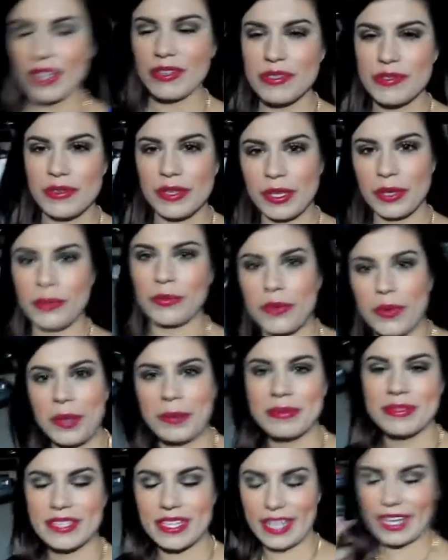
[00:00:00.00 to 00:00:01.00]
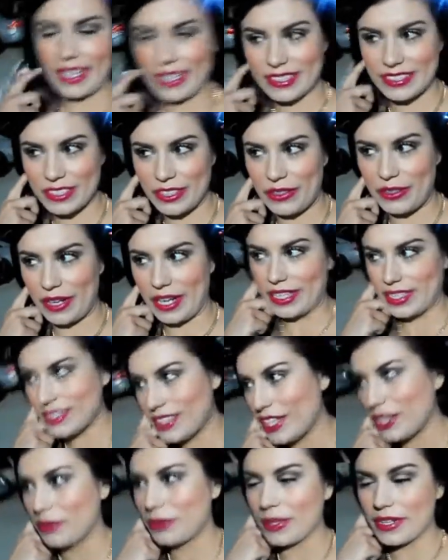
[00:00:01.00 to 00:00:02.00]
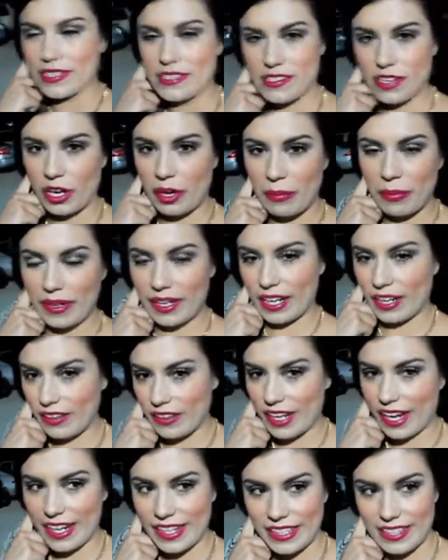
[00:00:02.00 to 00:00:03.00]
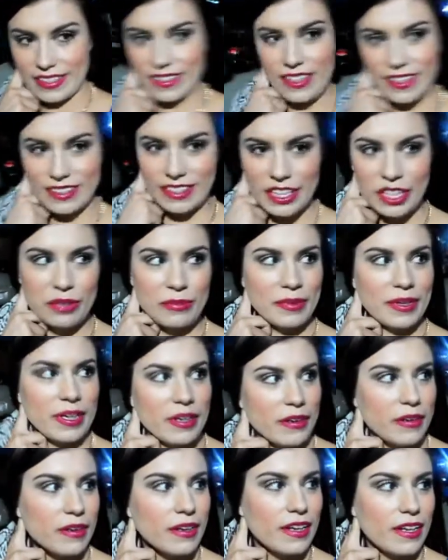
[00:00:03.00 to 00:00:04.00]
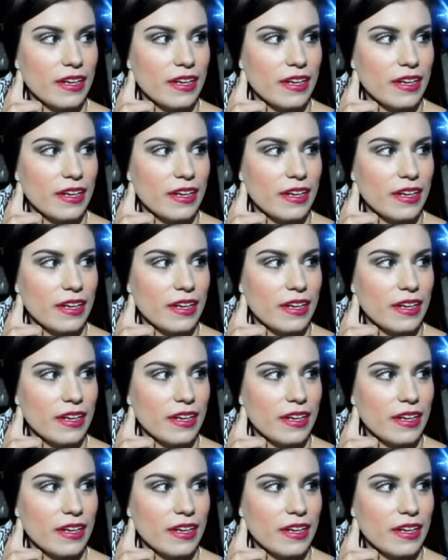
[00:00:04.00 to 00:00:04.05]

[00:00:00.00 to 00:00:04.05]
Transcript: it was really warm today so I decided to wear a skirt but now I did not think about